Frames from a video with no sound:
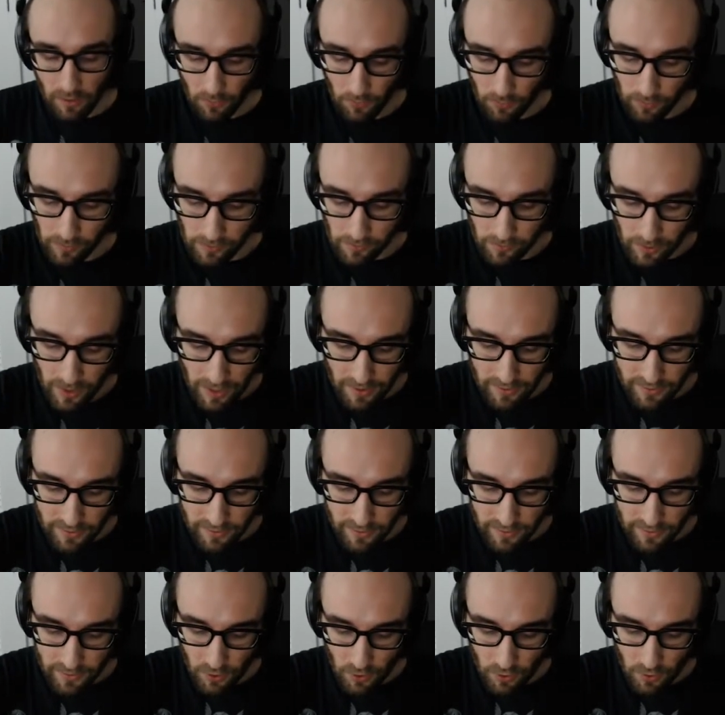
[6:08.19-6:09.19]
We were asked to
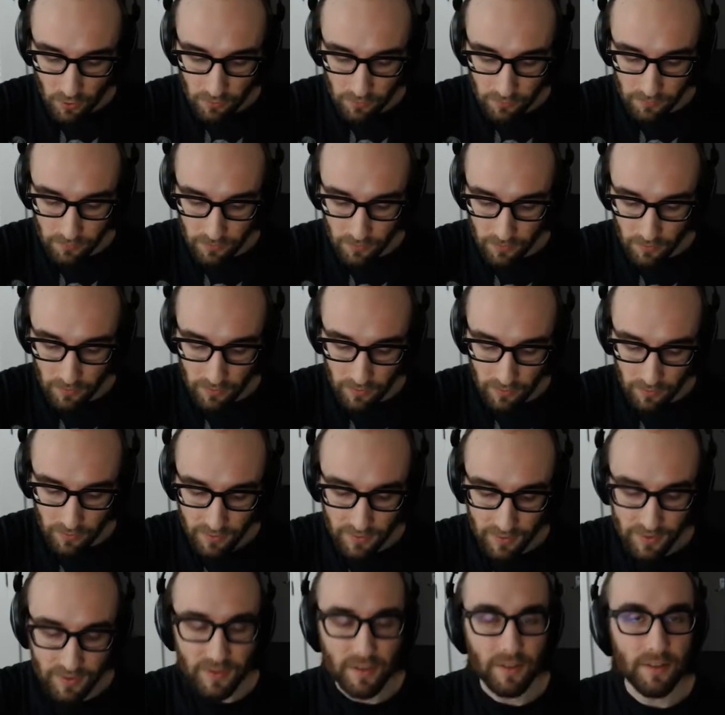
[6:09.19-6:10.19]
solve
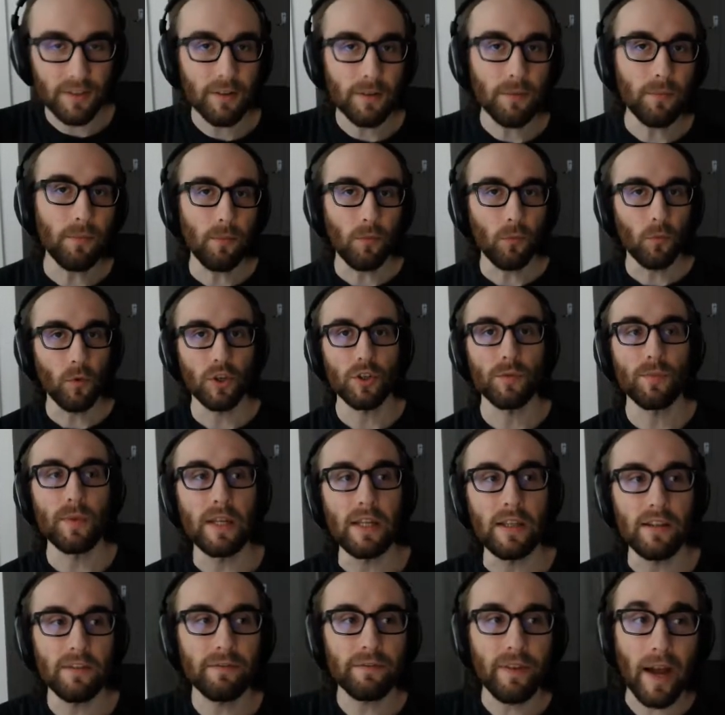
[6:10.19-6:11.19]
this system, which
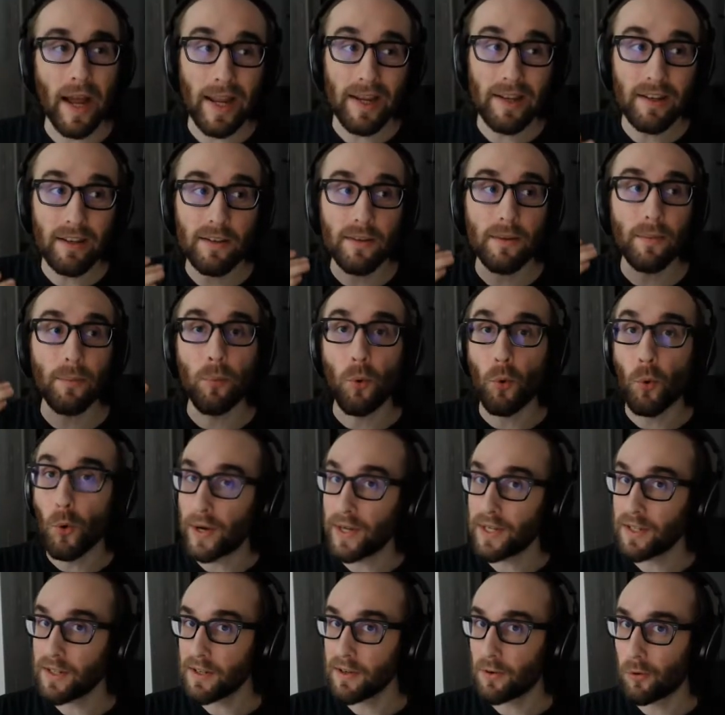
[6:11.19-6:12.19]
means find the
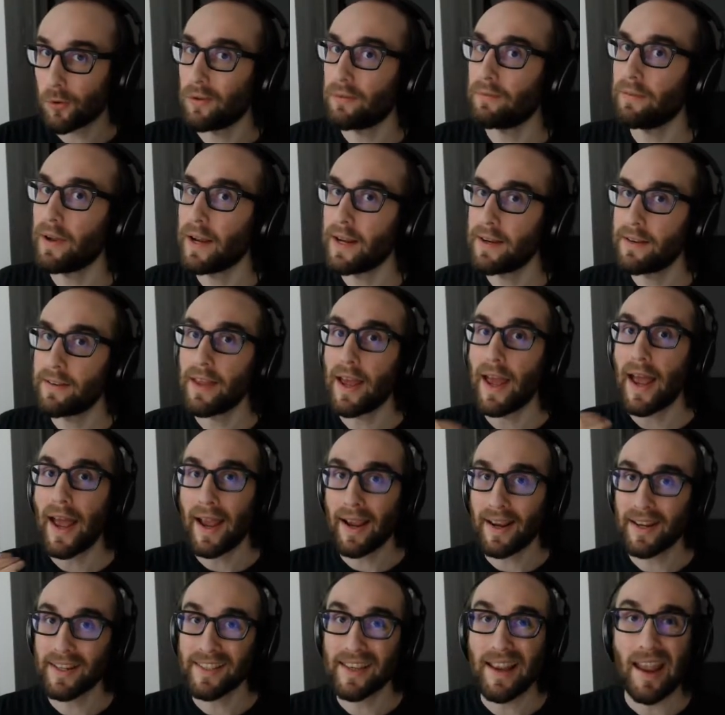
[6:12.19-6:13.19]
point or find the
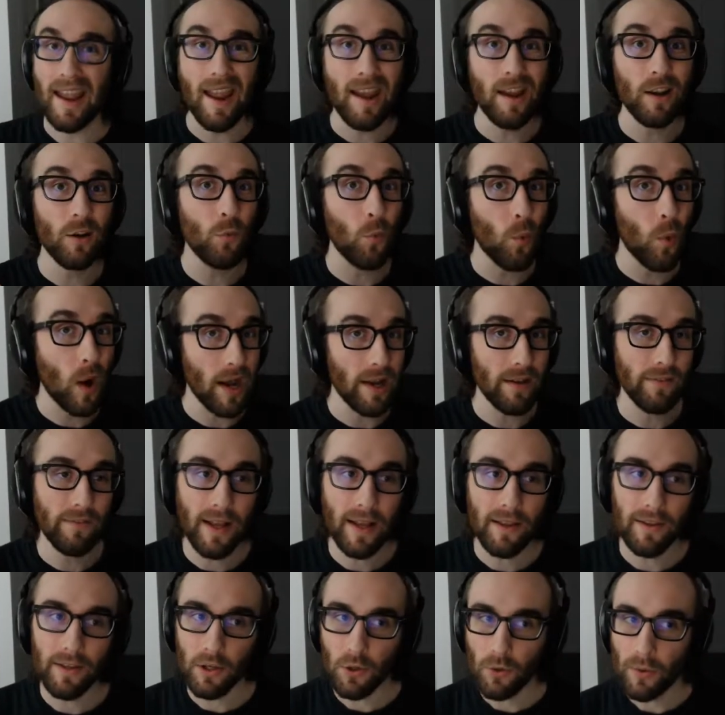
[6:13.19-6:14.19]
x and y
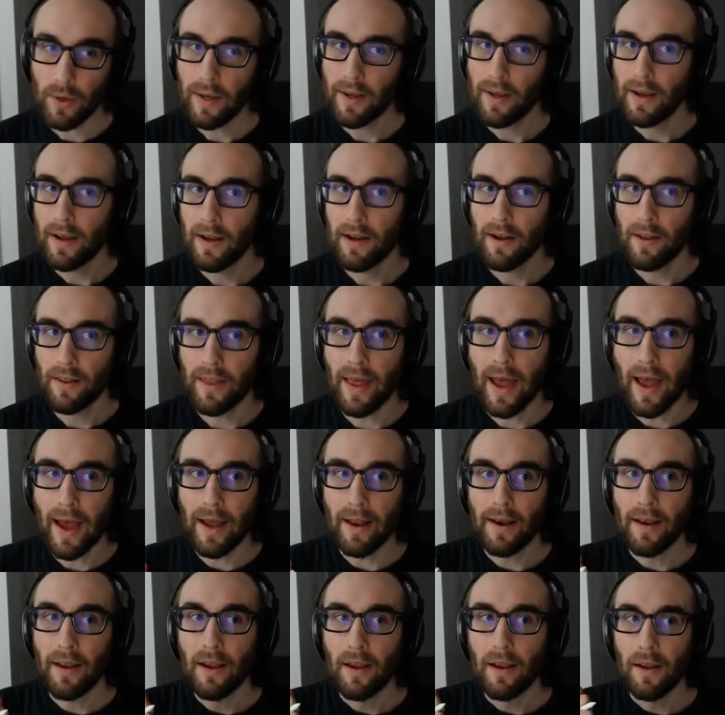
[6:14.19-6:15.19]
value
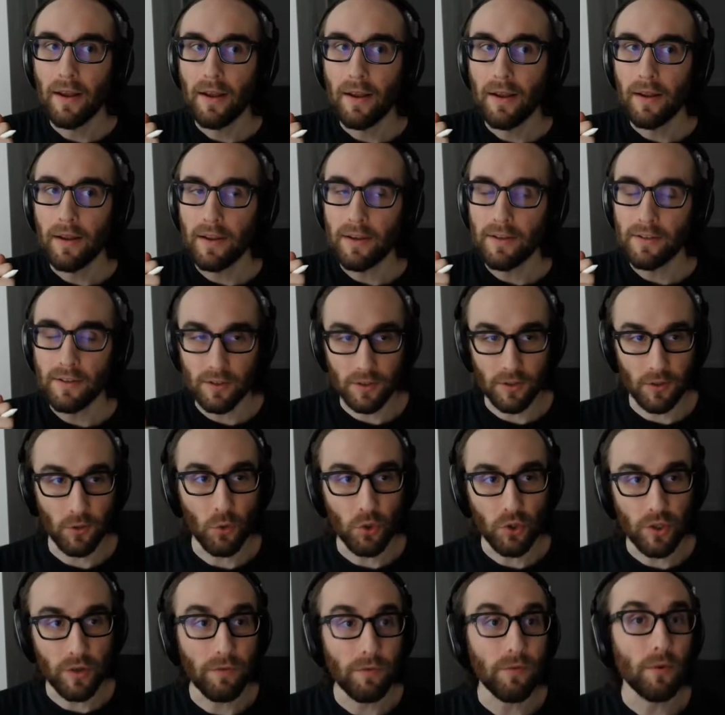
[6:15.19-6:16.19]
that is a
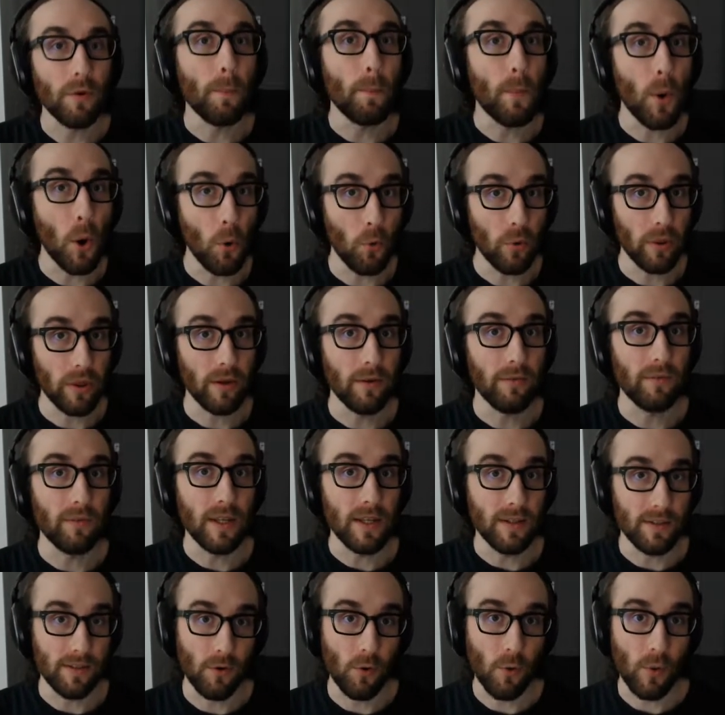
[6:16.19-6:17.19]
solution for both of
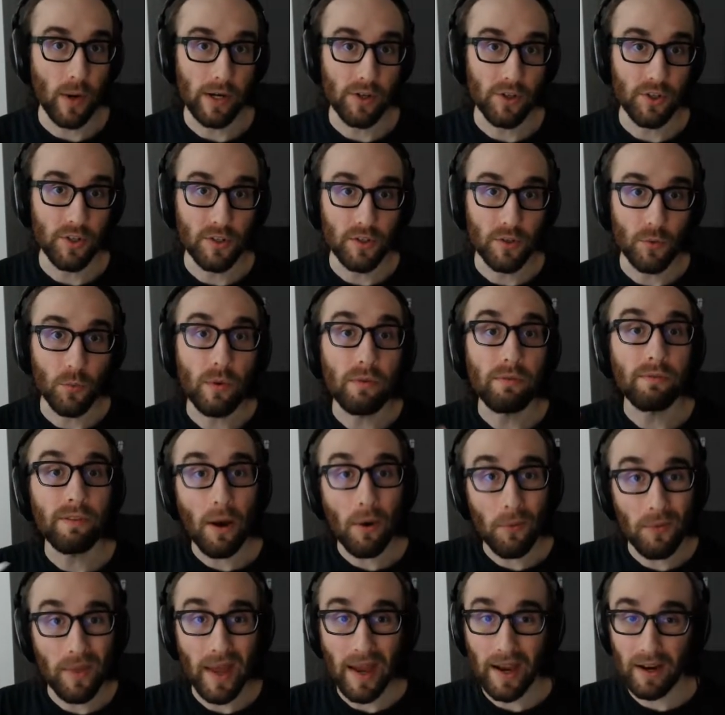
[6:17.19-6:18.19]
these equations. We
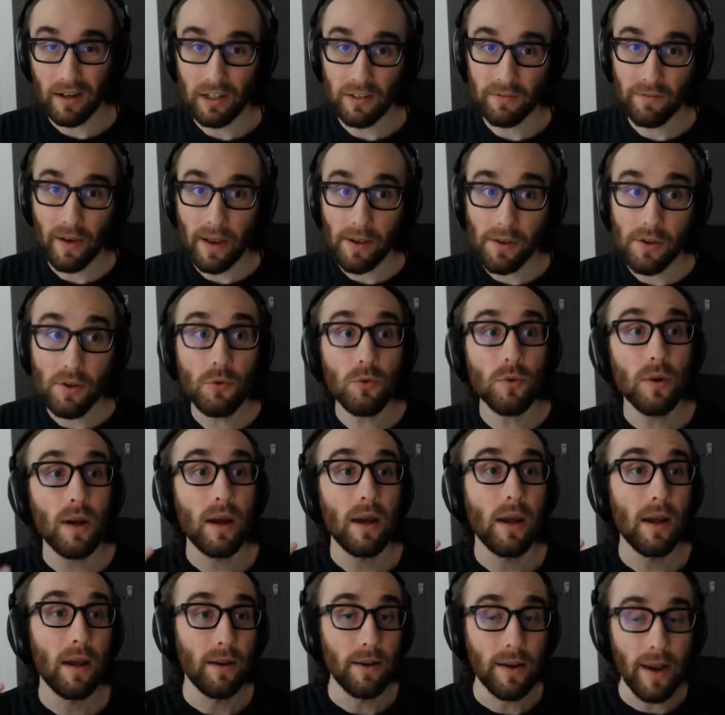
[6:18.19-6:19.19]
found the x value.
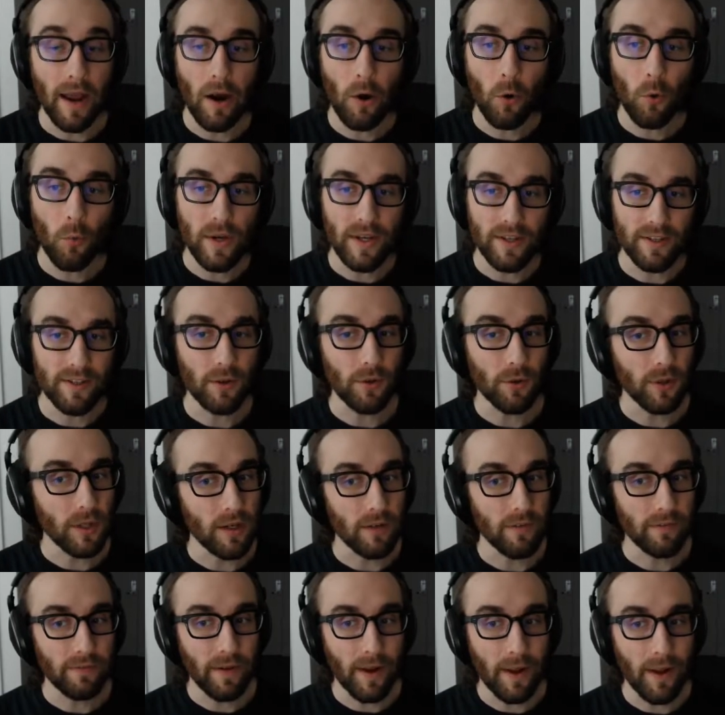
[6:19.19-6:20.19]
Now we still need
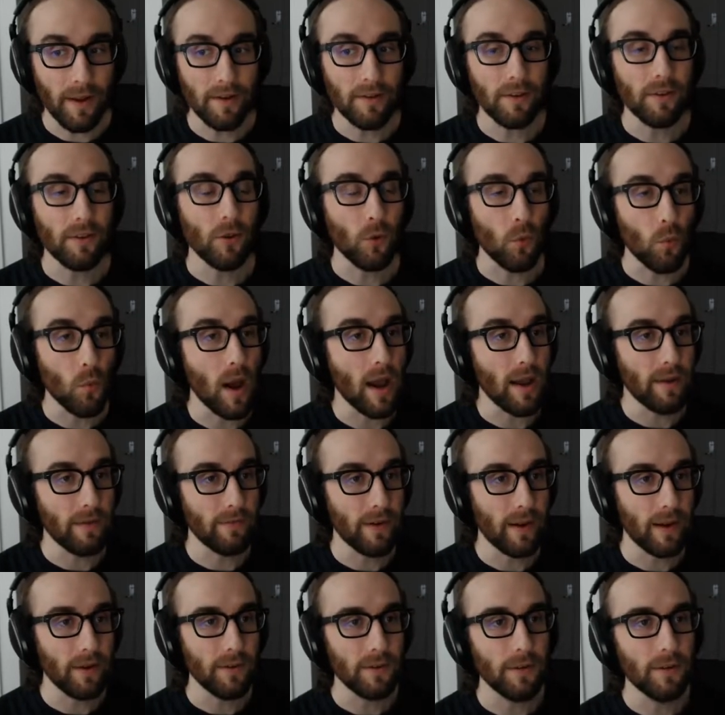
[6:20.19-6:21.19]
to find the y
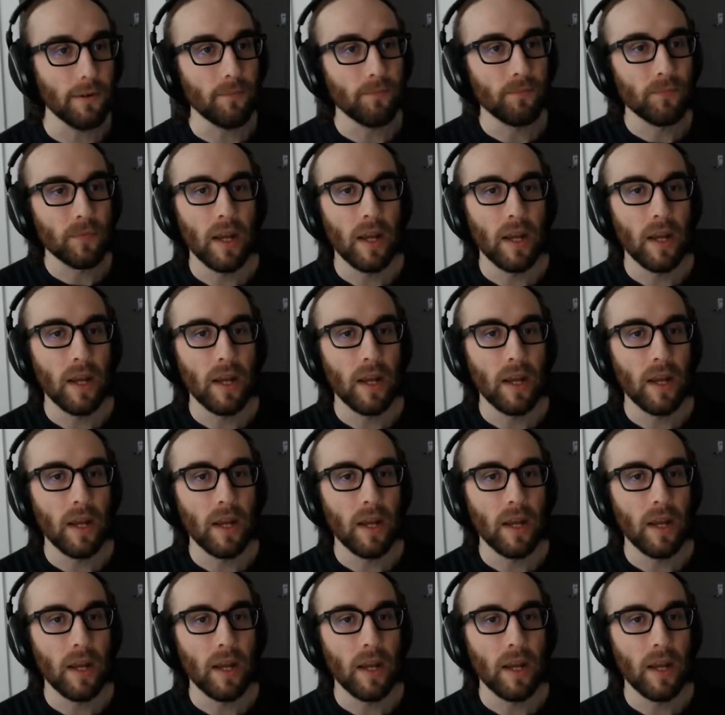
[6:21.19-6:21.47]
value.